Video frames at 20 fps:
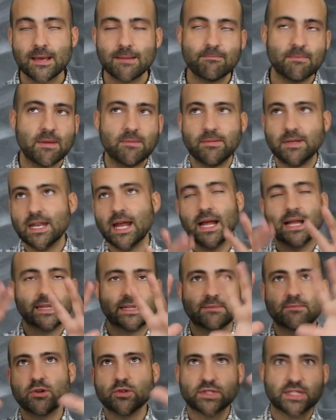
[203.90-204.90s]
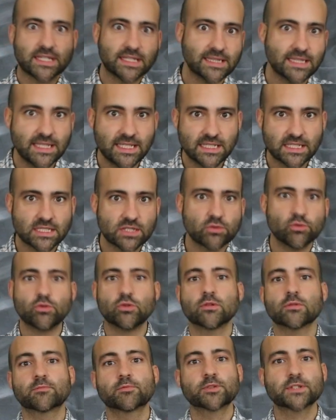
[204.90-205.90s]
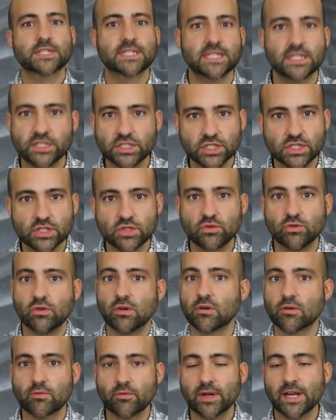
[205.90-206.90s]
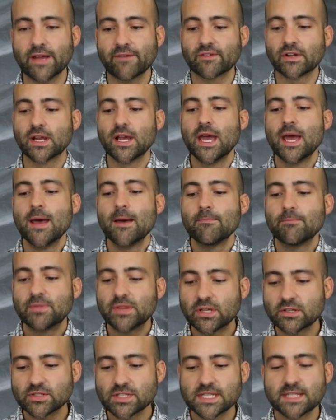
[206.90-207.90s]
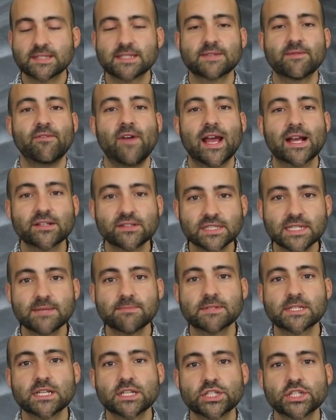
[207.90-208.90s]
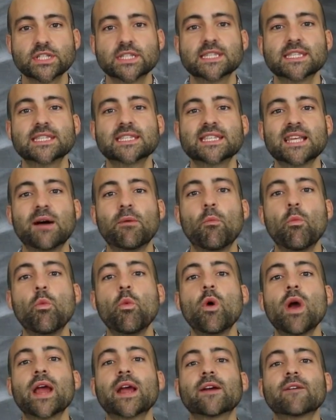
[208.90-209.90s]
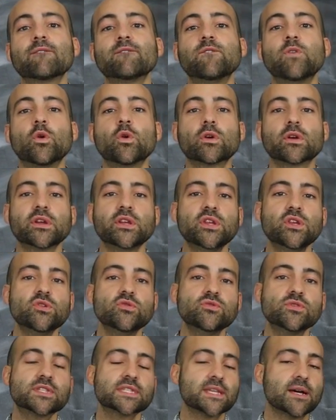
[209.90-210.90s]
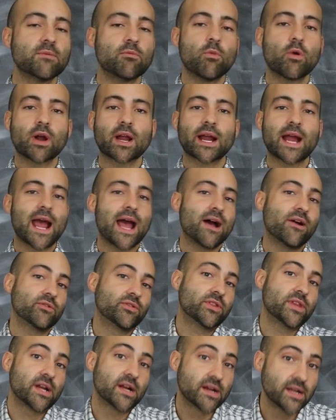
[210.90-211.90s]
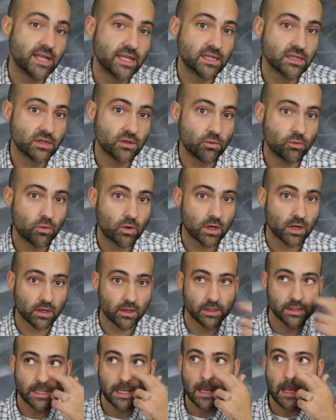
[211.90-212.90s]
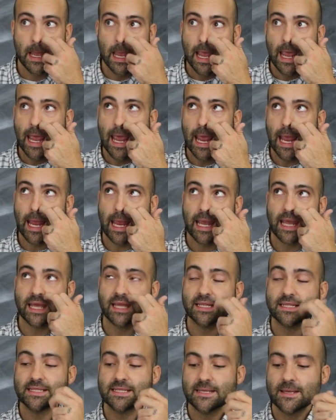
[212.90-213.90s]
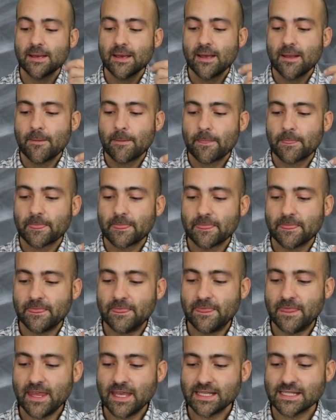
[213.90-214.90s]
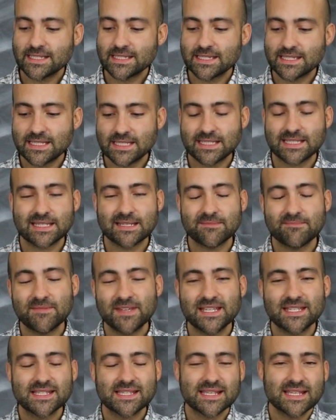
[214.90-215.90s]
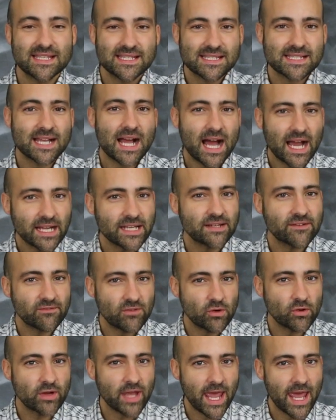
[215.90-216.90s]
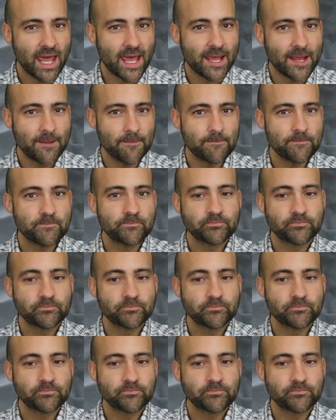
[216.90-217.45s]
maybe not the most elite school or prestigious school or whatever. But there was this faculty position somewhere for you, somewhere out there in the world. And this system is, is kind of okay.